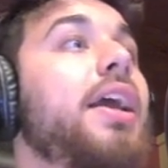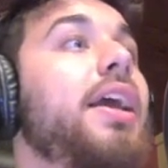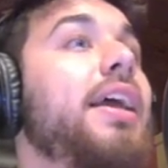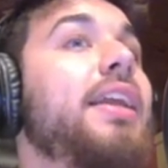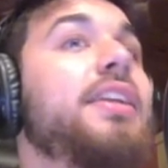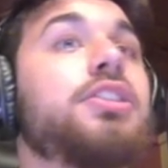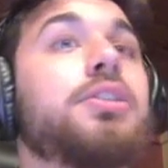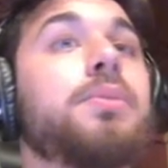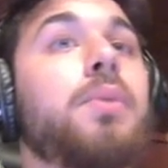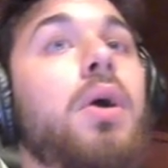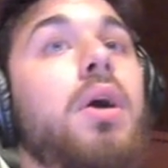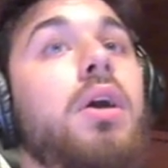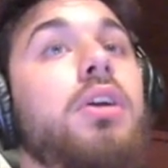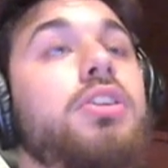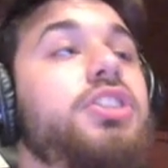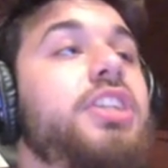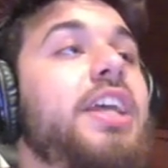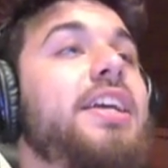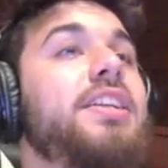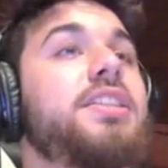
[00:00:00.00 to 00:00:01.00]
And Jamar
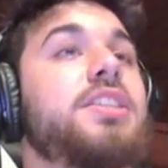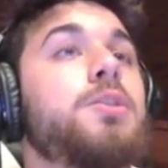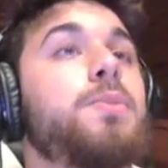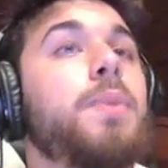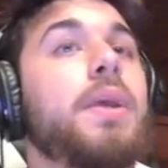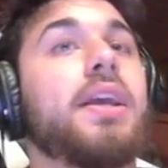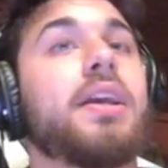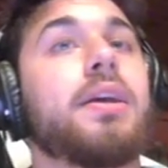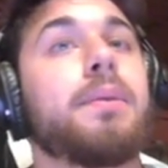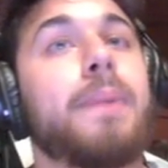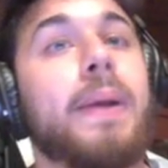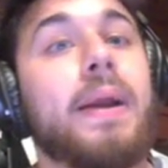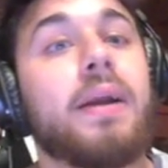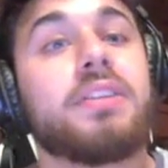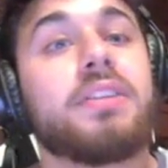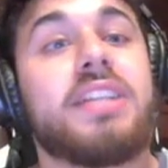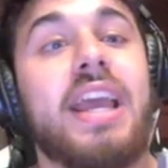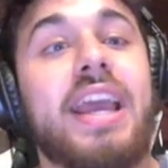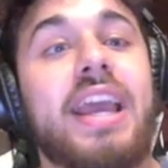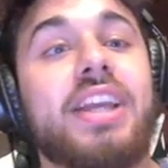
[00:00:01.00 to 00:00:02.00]
Chase is being compared
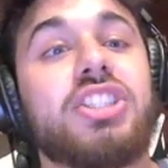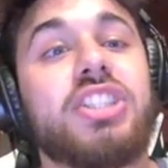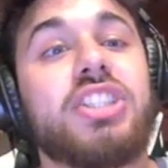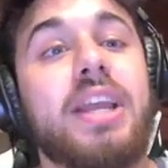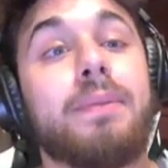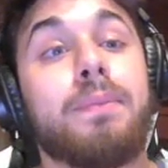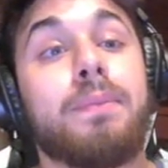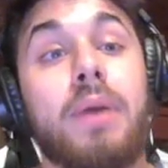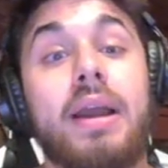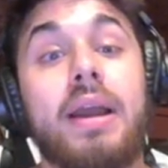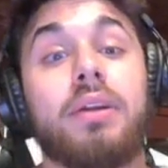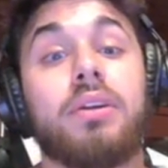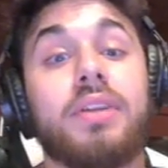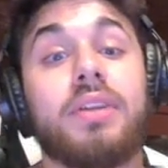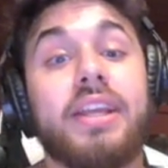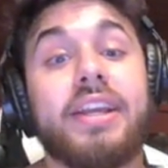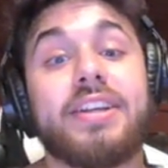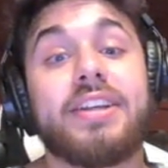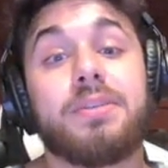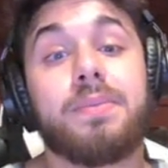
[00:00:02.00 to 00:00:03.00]
to A.J. Brown on
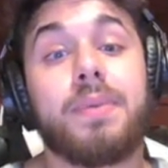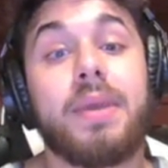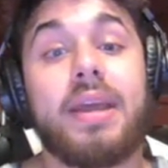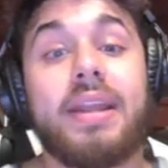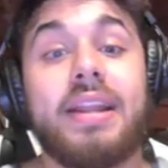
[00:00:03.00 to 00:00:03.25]
ESPN.